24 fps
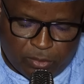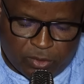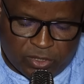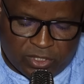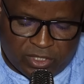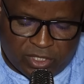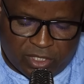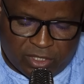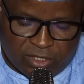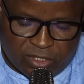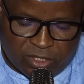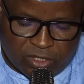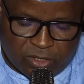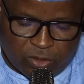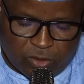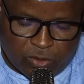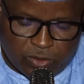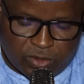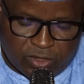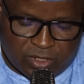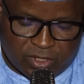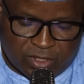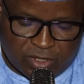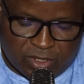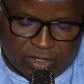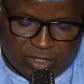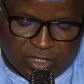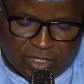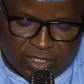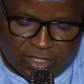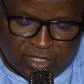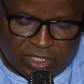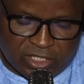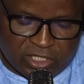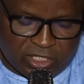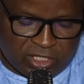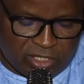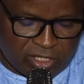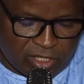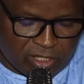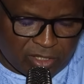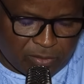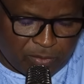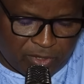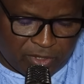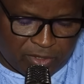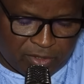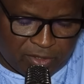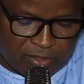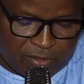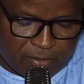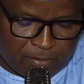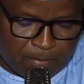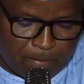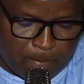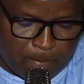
political discourse in the digital space.